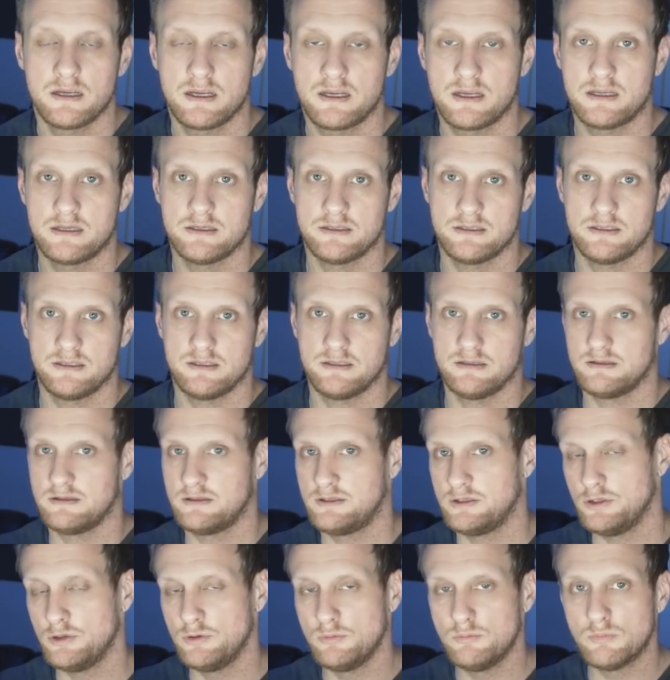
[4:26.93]
can
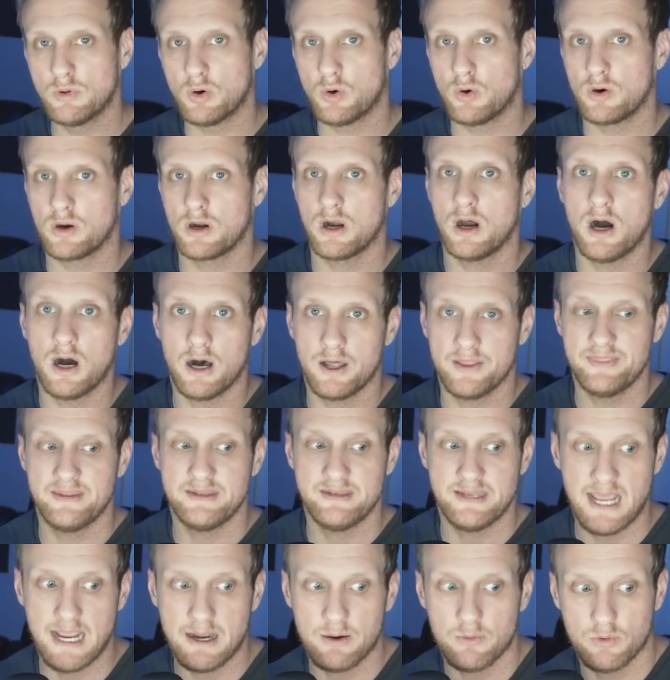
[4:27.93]
do more on the
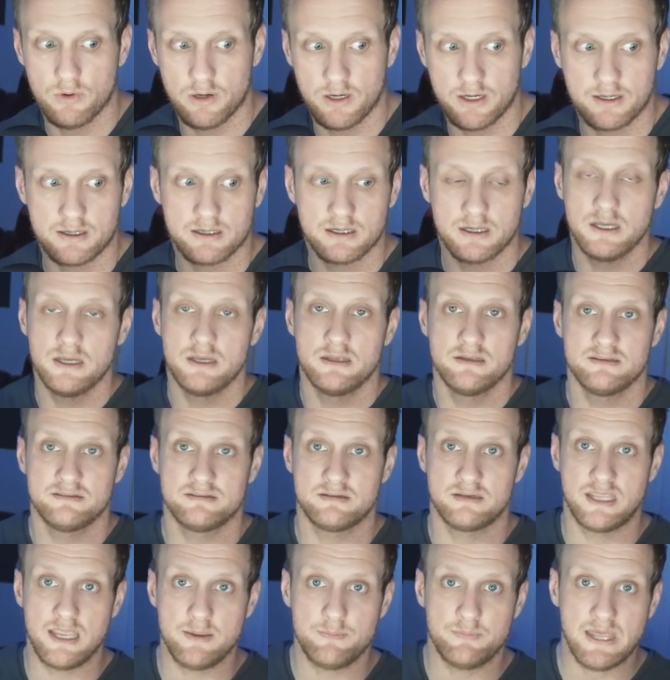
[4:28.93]
network.
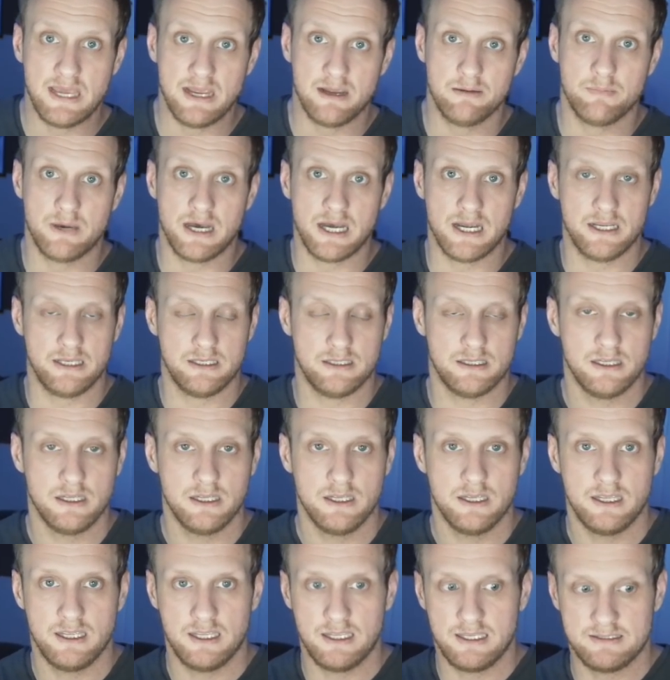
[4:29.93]
So keep that in mind.
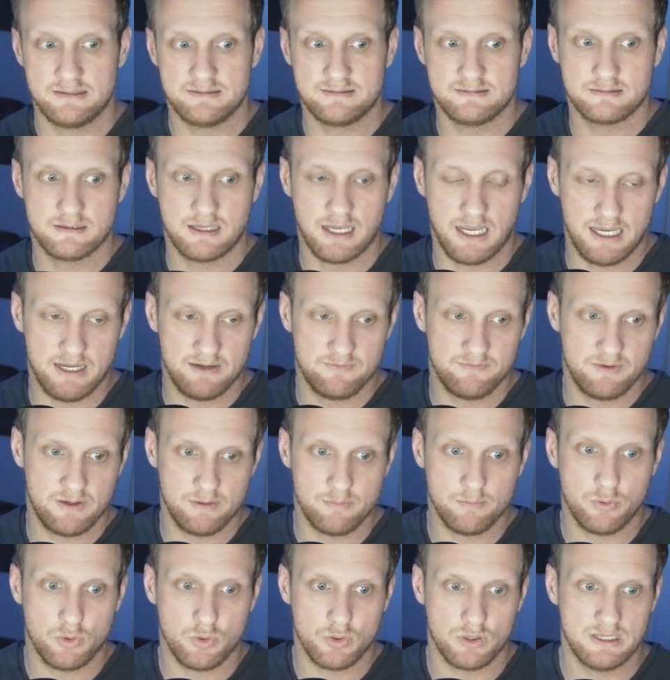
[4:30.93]
It's kind of an
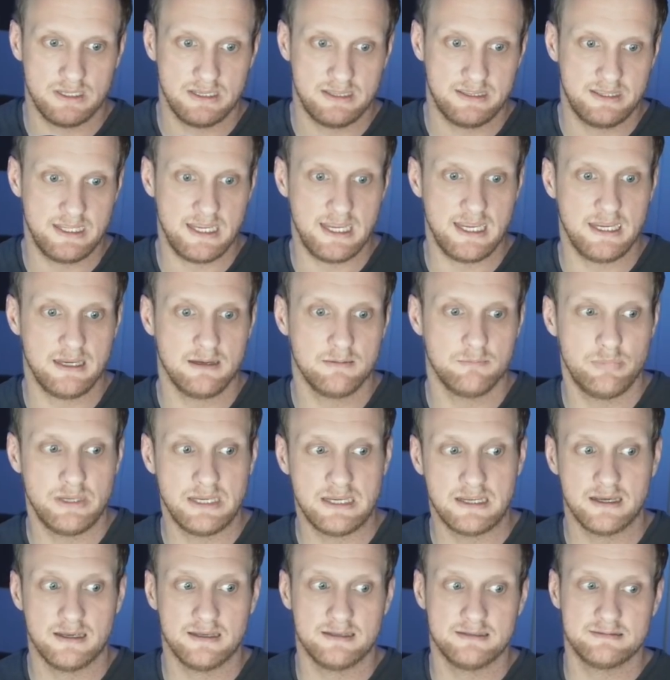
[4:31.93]
important thing
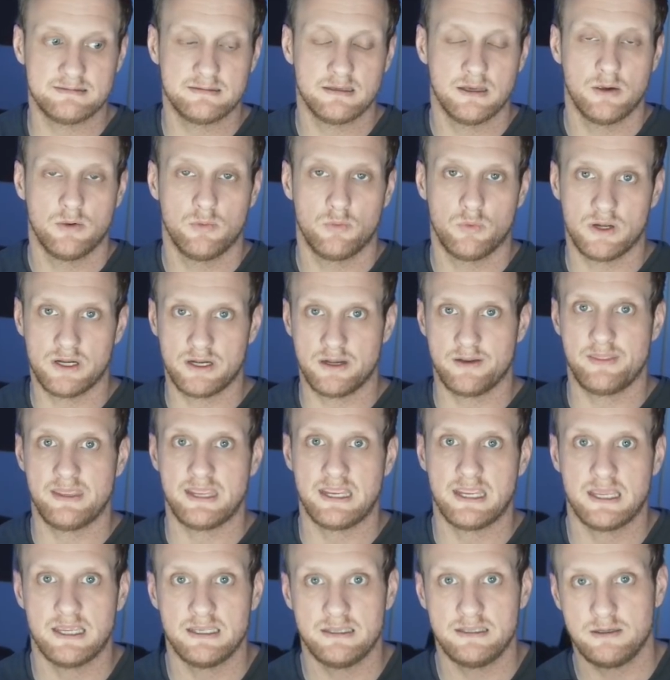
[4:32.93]
because what are they
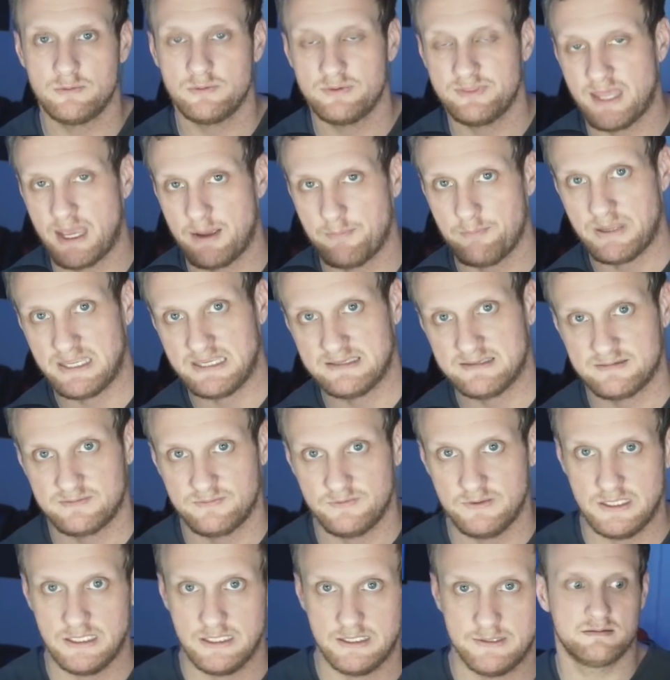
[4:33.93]
going to do with that base
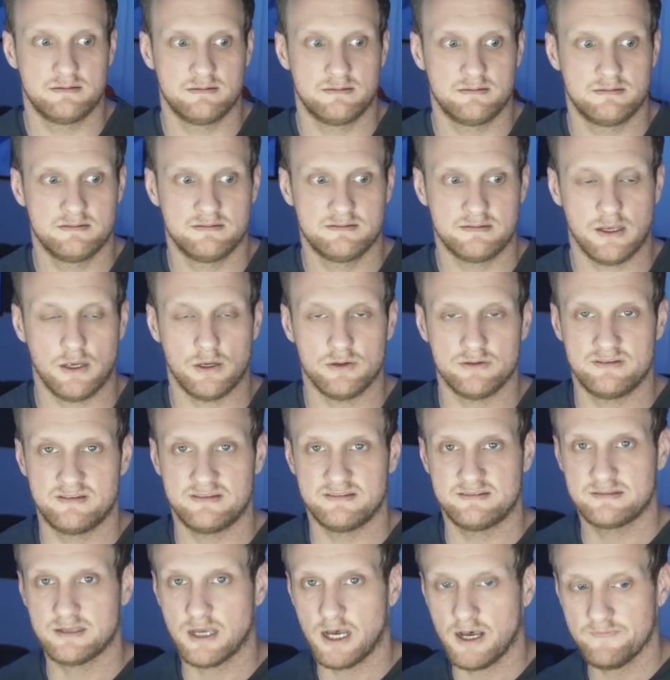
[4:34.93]
fee? So to
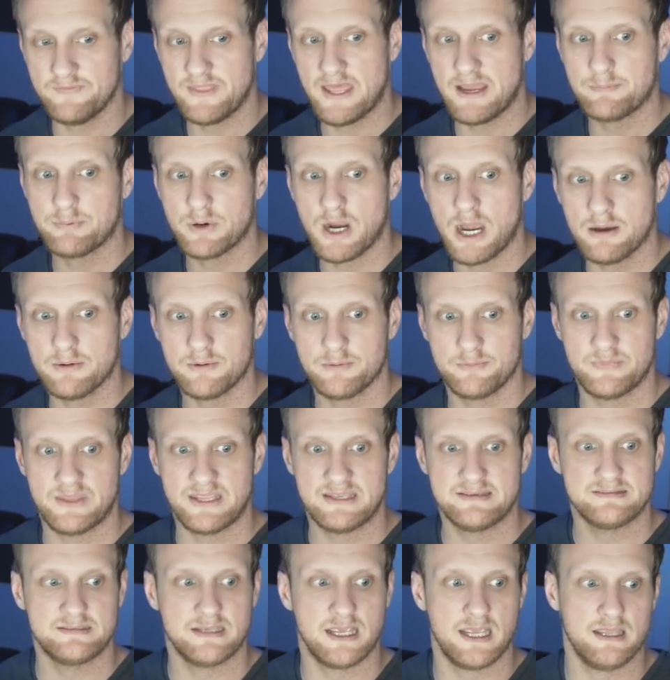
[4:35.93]
solve that problem,
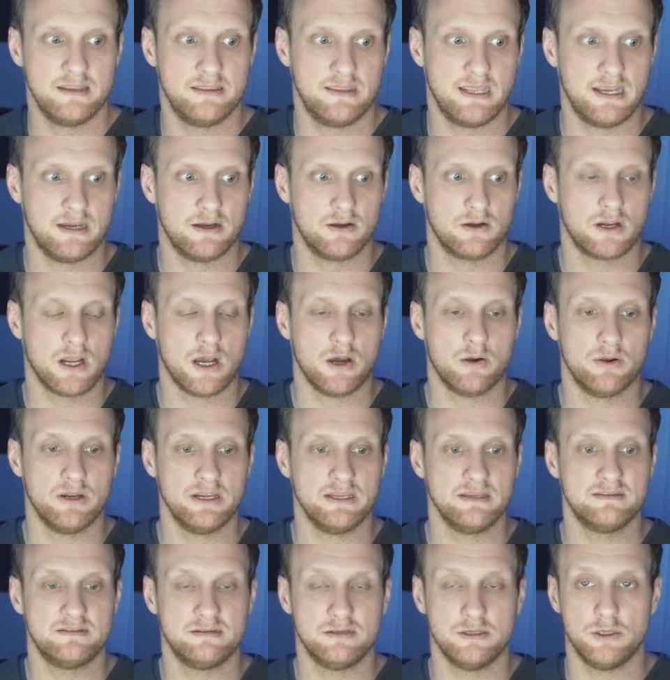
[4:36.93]
they say they are
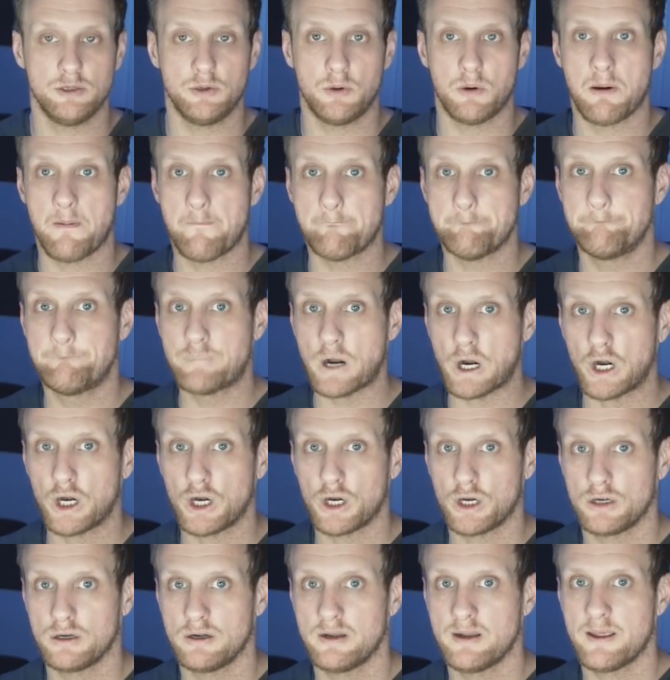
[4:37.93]
going to
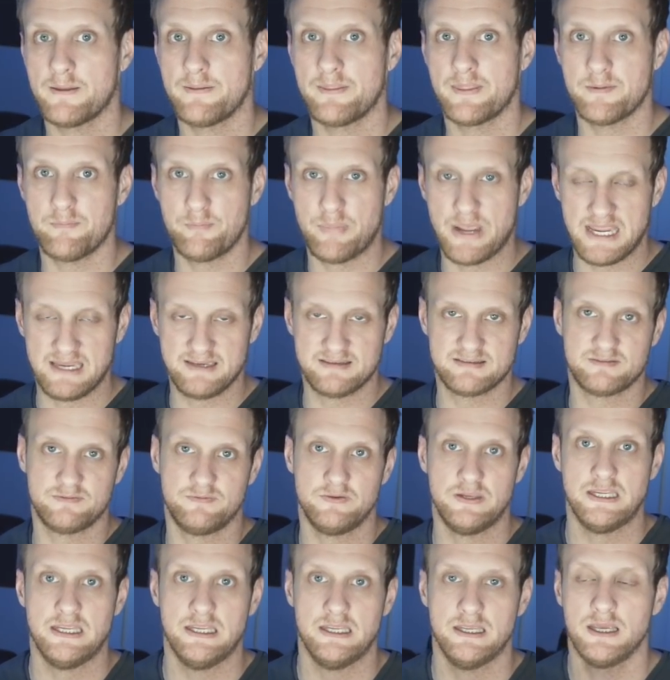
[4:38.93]
burn the base
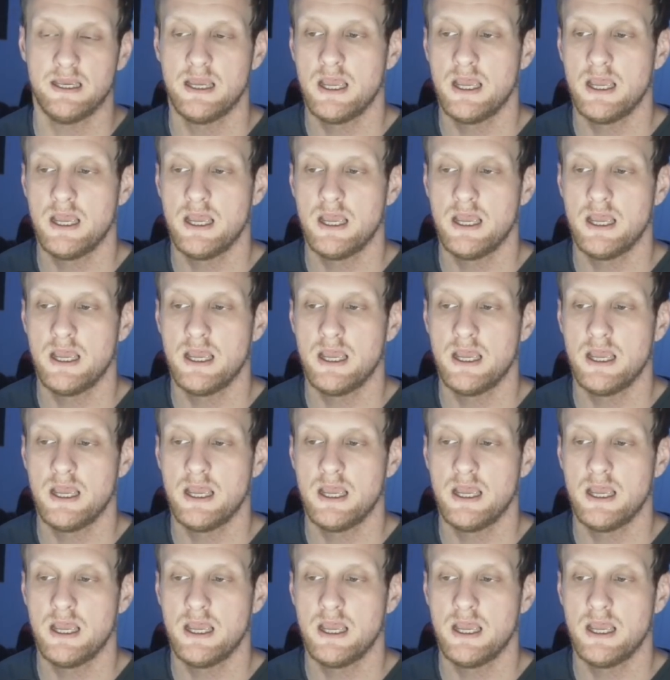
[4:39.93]
fee.